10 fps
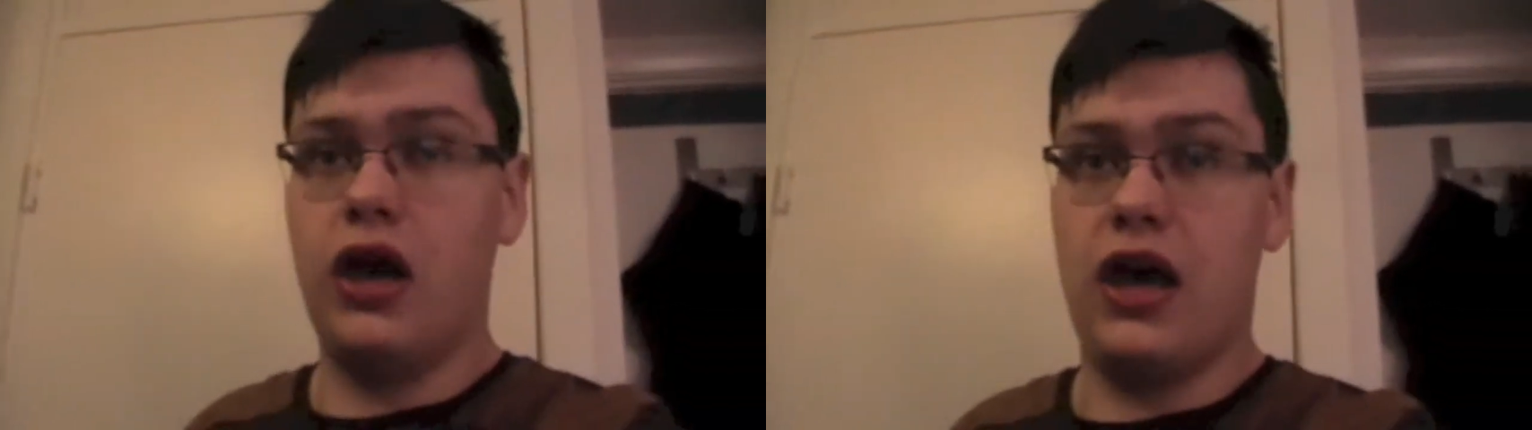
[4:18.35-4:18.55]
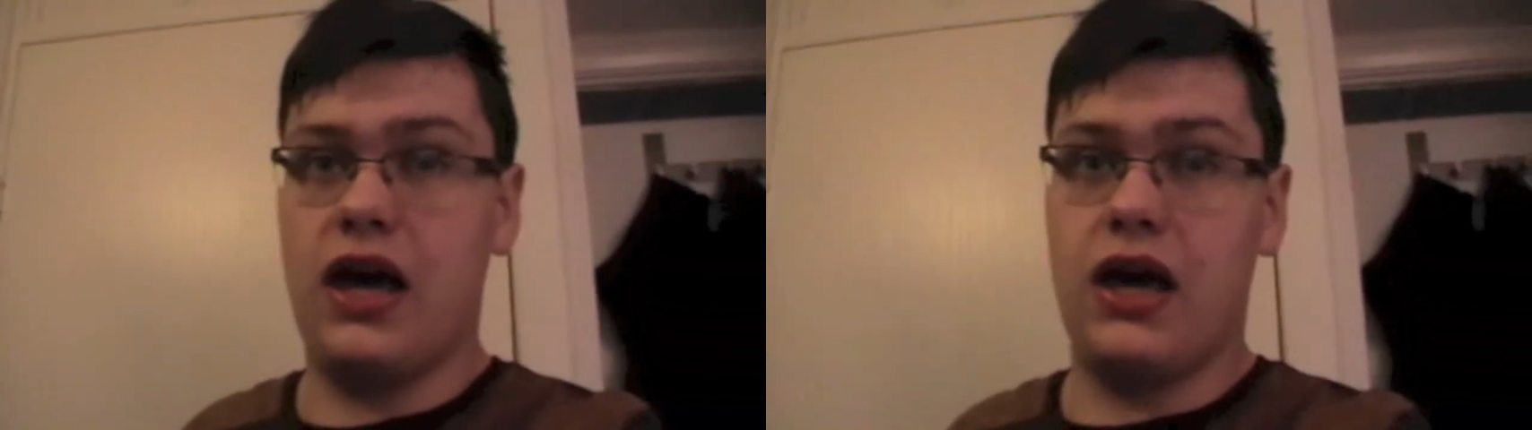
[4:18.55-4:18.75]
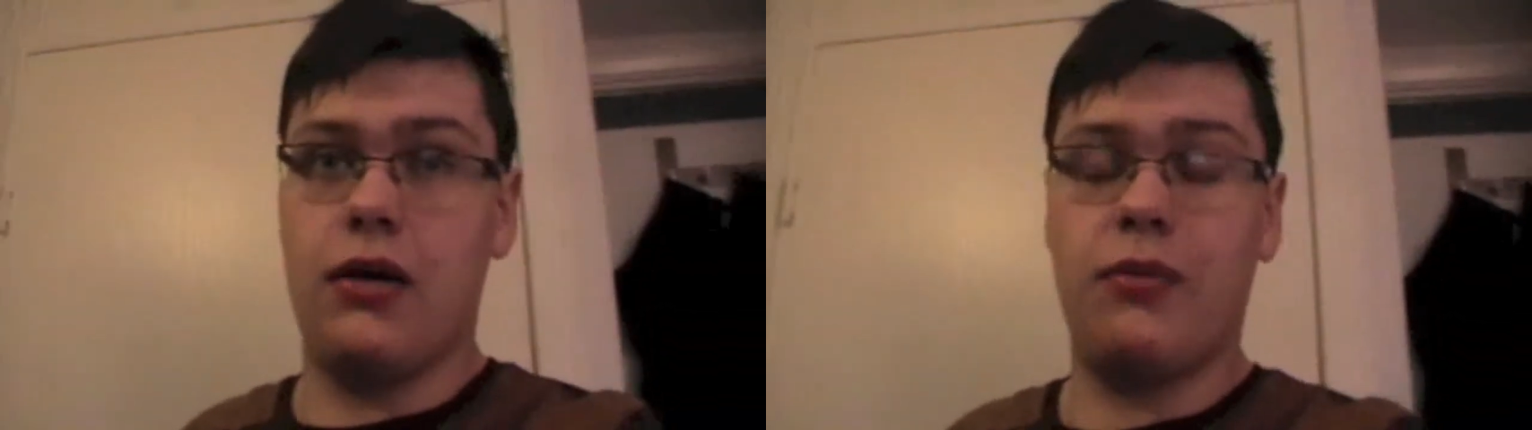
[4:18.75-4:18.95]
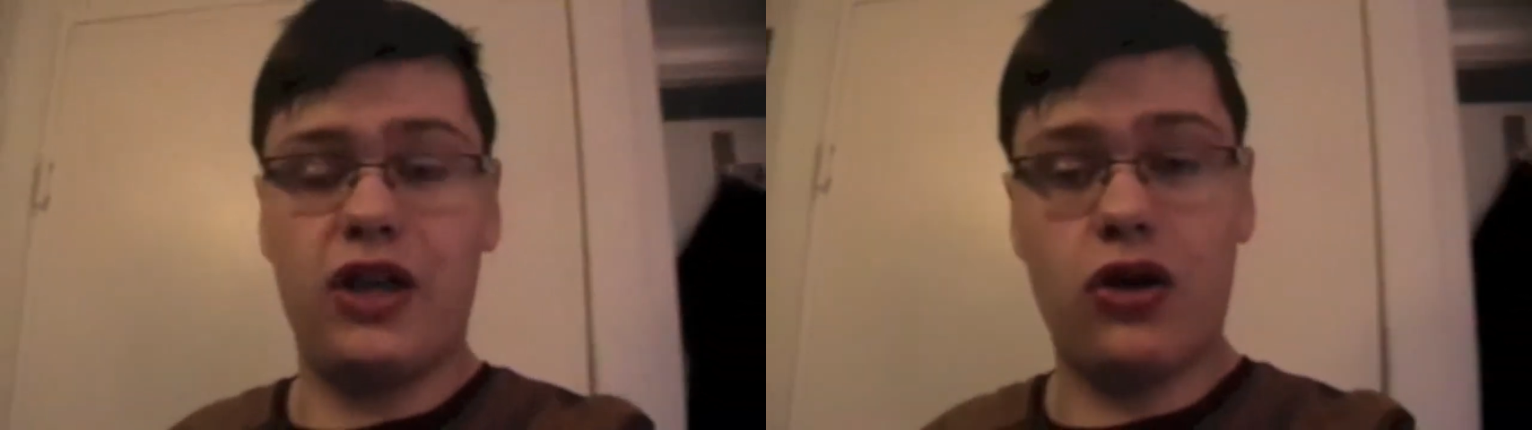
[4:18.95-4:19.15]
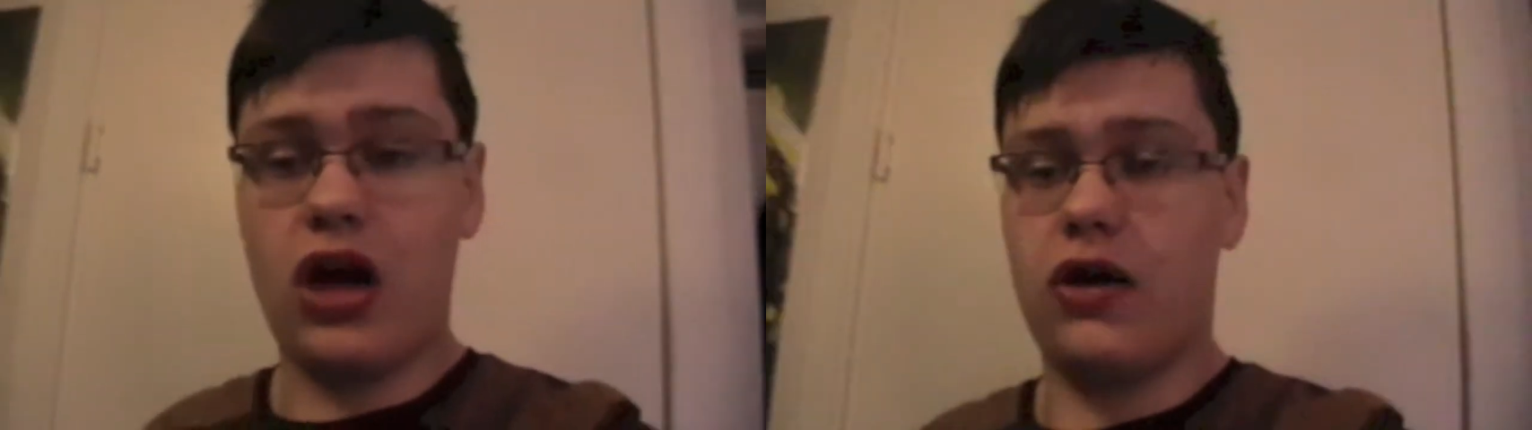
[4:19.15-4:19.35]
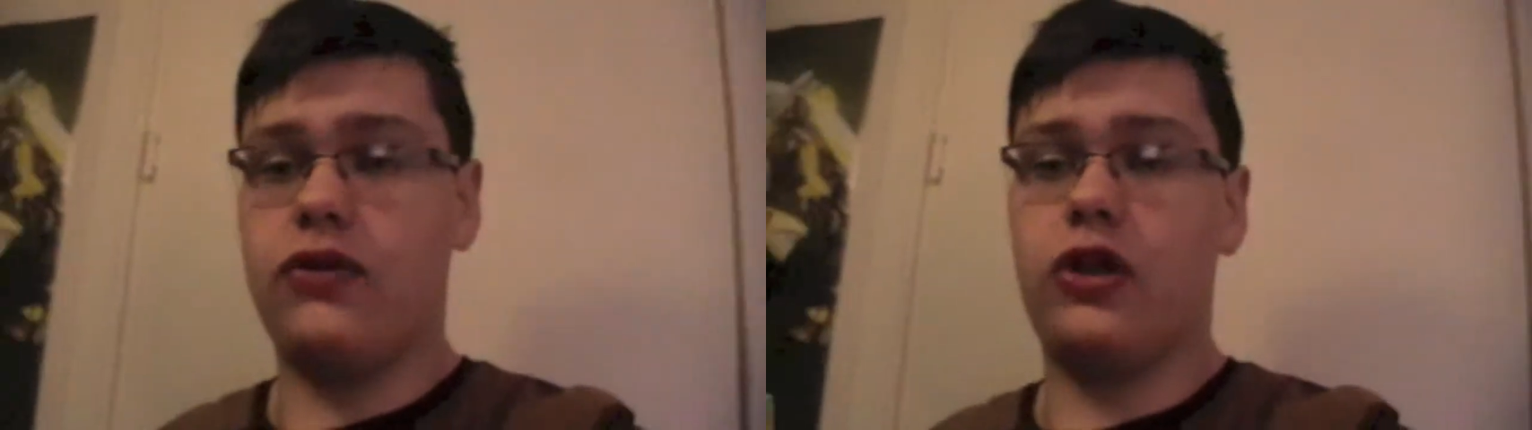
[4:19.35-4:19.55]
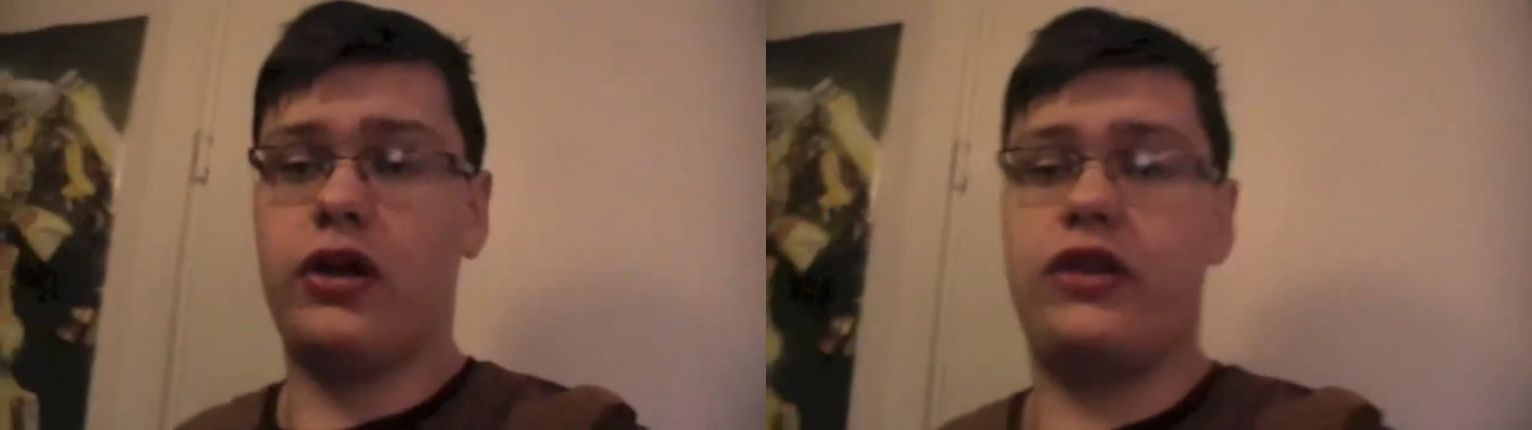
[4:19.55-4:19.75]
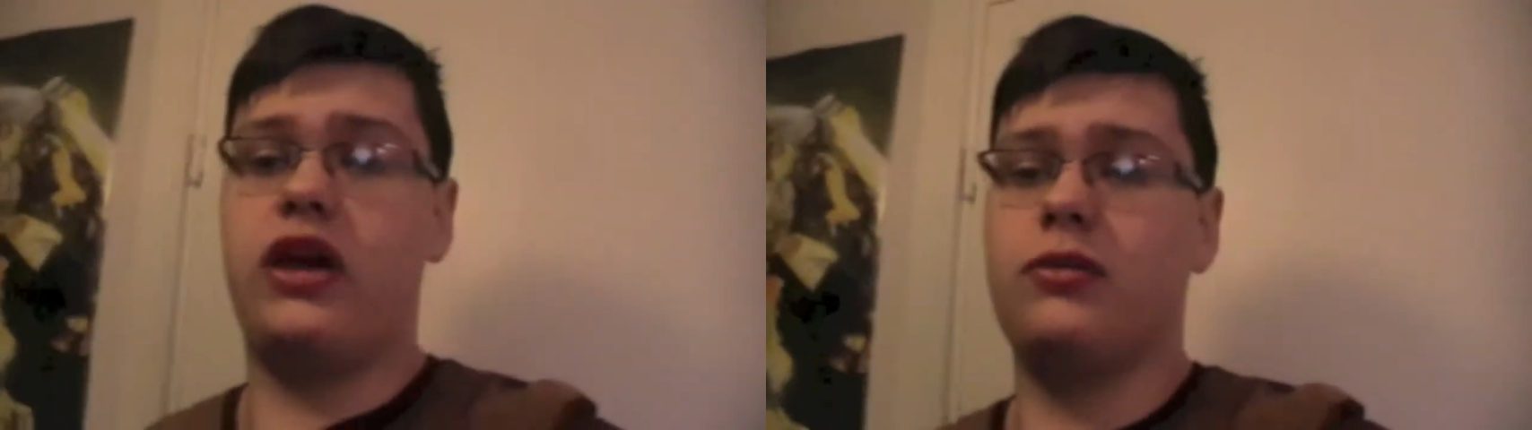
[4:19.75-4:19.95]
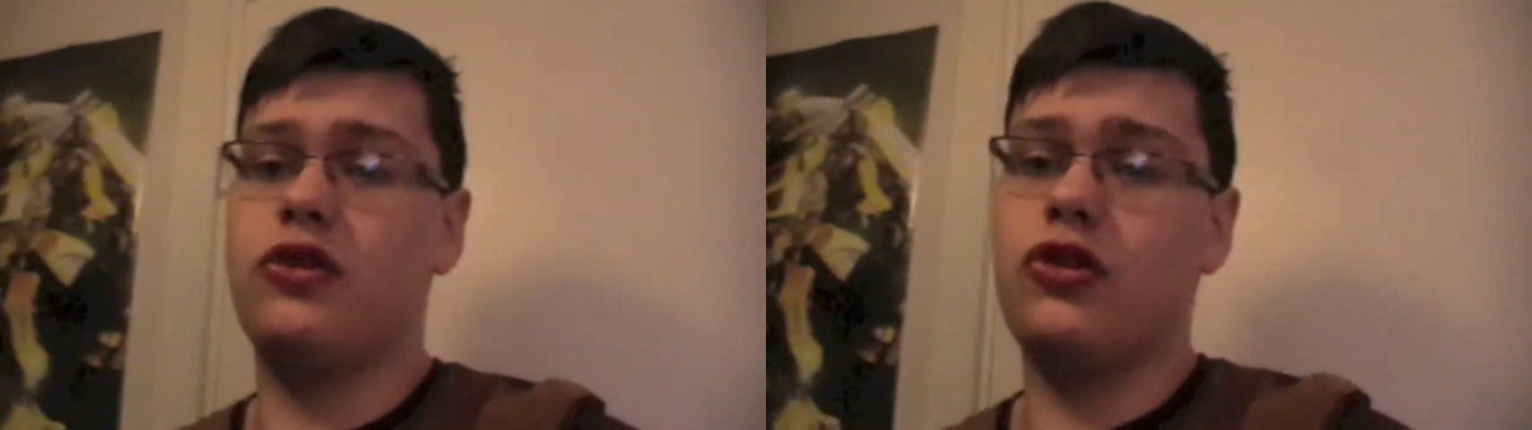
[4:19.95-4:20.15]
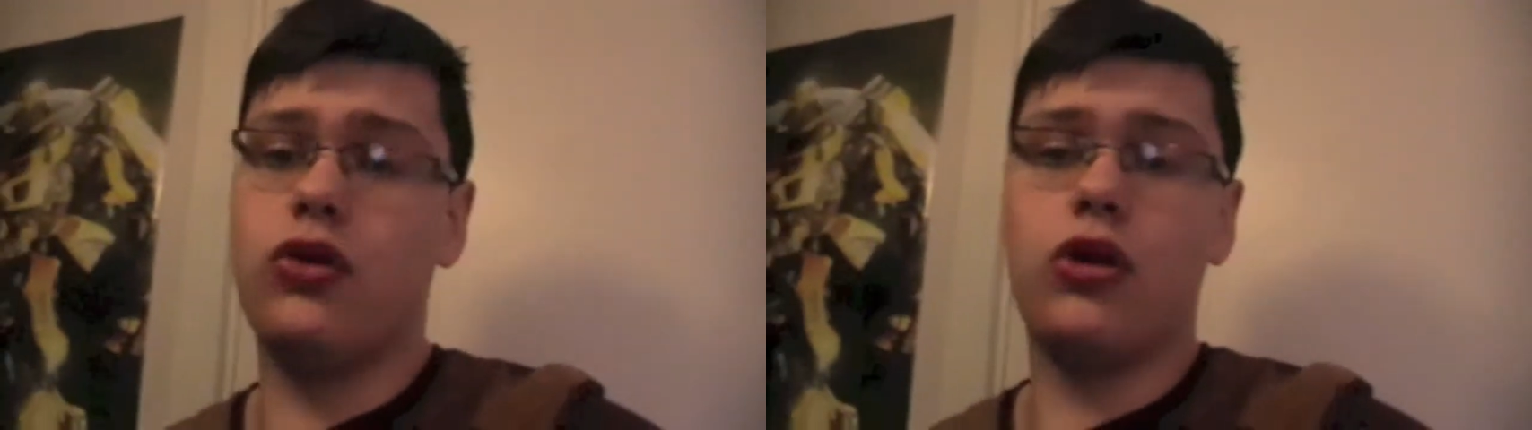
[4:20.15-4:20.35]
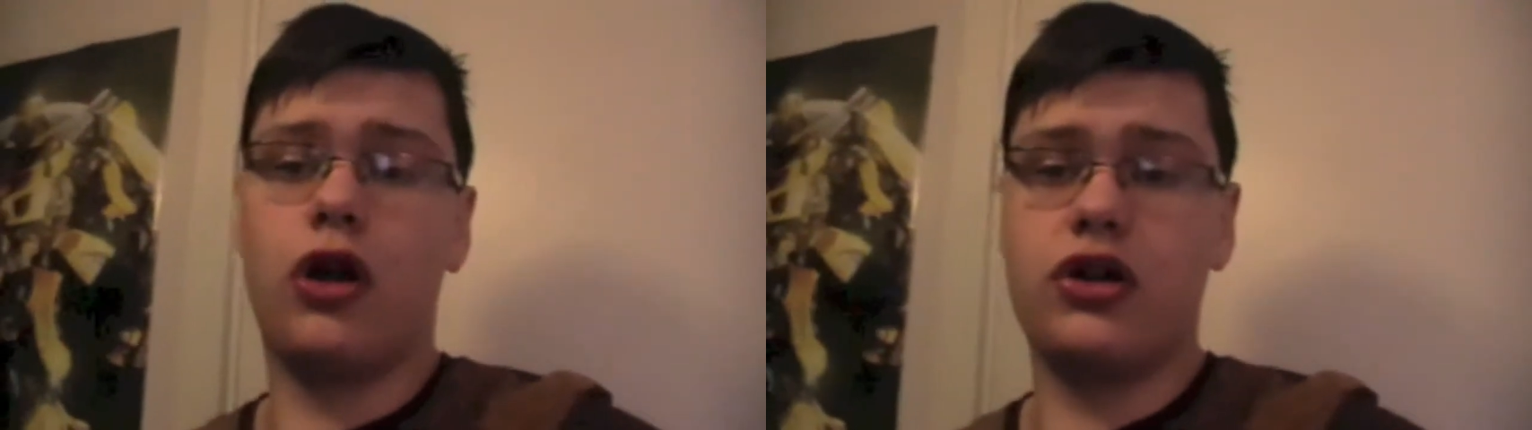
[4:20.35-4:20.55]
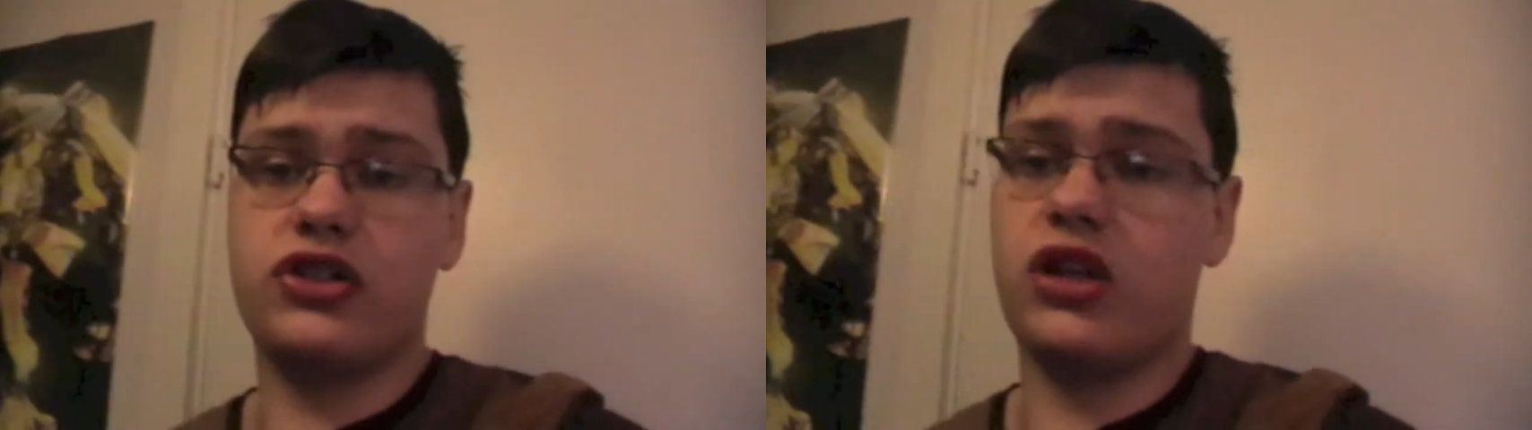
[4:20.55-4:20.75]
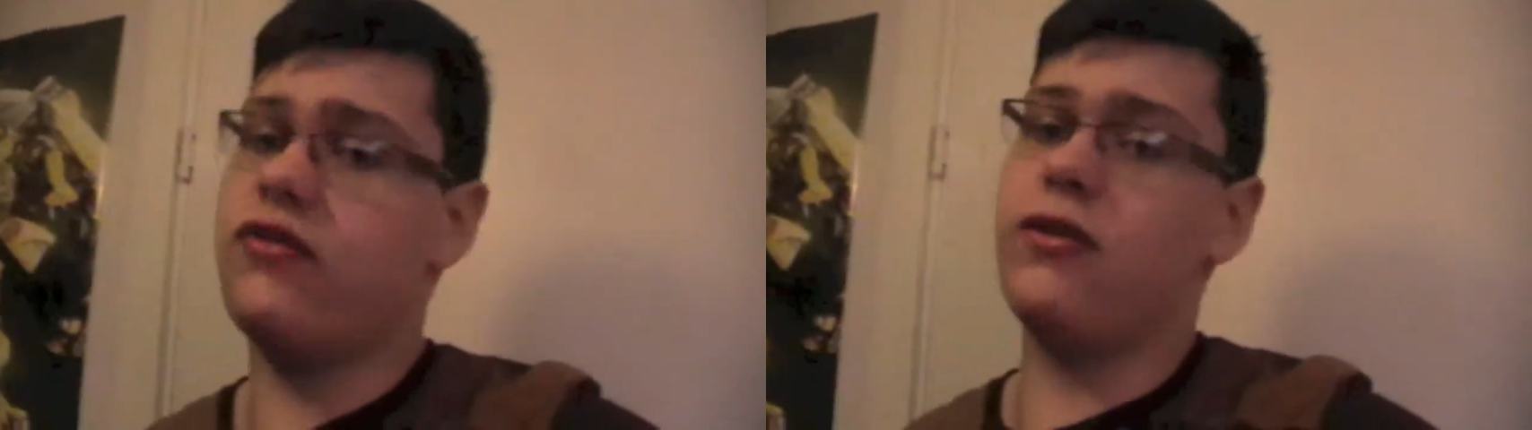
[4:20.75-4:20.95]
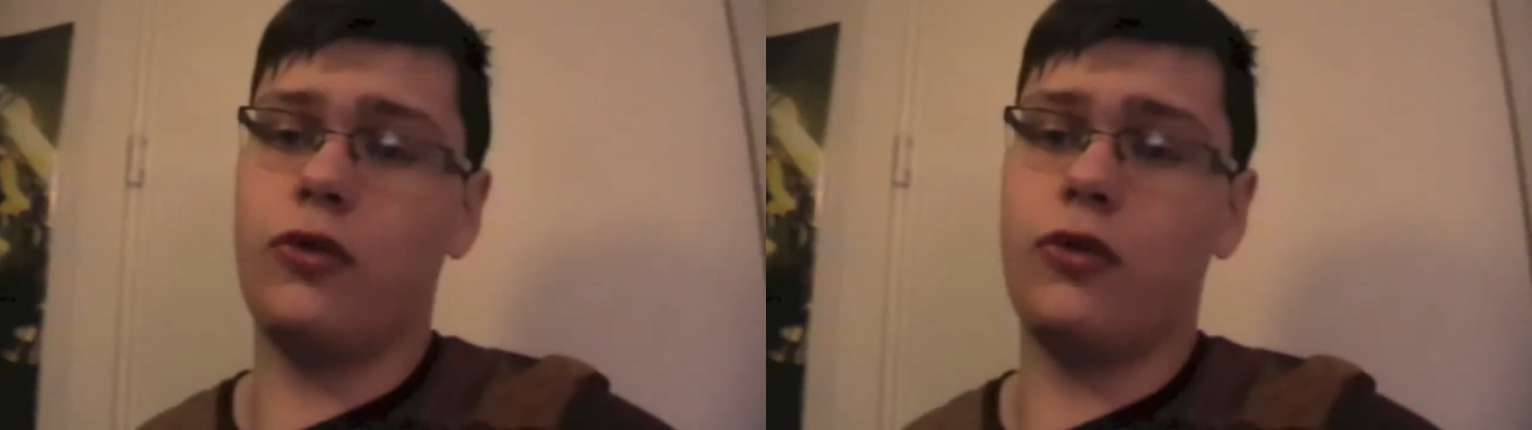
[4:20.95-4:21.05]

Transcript: I might not have a lot of time to do a lot of stuff,